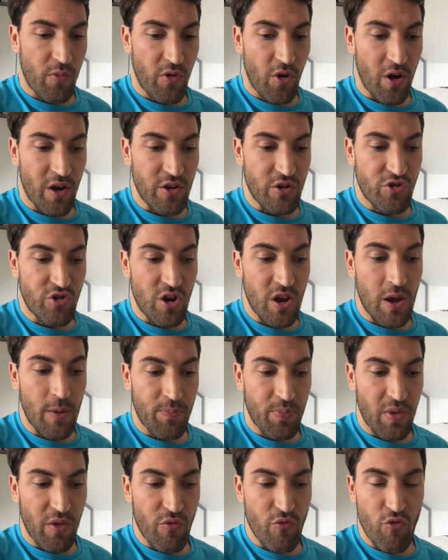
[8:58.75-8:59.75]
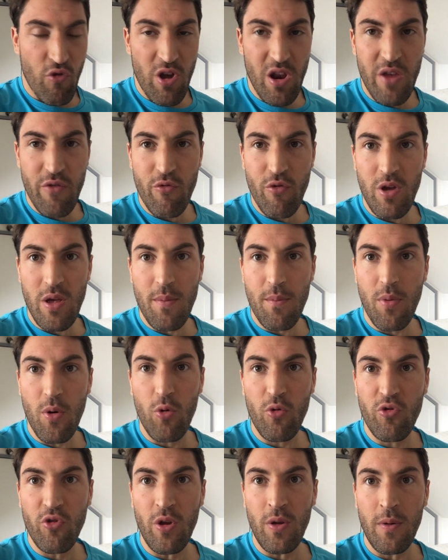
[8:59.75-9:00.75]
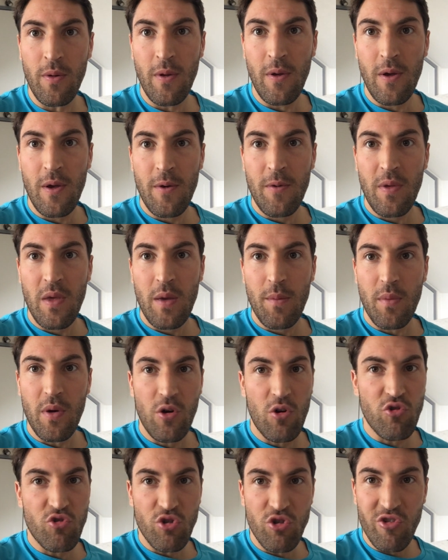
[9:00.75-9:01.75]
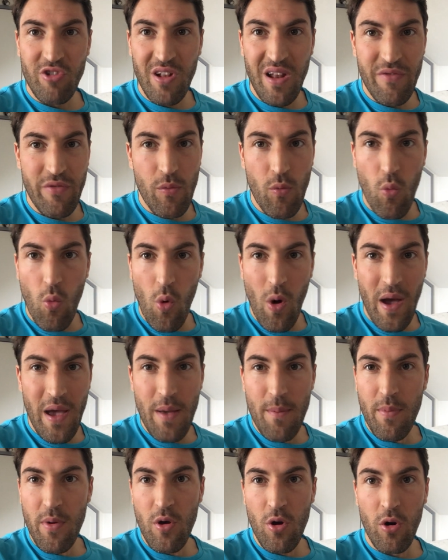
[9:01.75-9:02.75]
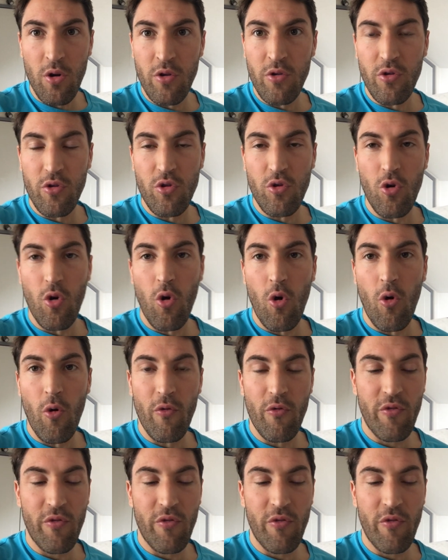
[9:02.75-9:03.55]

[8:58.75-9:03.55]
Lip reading: Tai Chi, really, really important, because you're just living way beyond your